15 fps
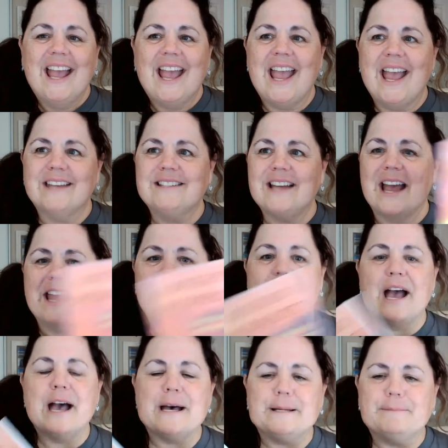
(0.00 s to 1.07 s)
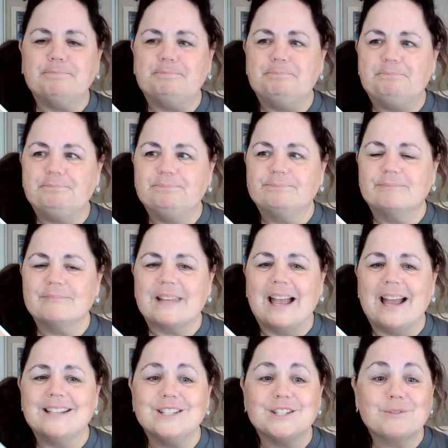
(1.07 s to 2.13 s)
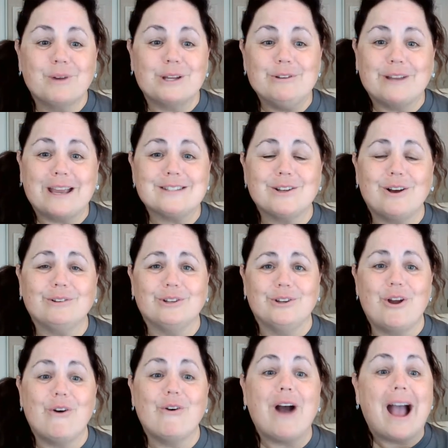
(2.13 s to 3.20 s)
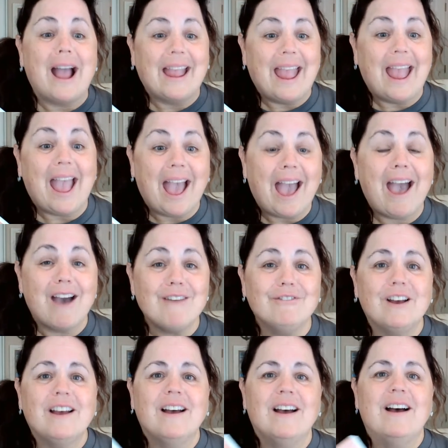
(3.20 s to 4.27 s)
And I just want you guys all to know I have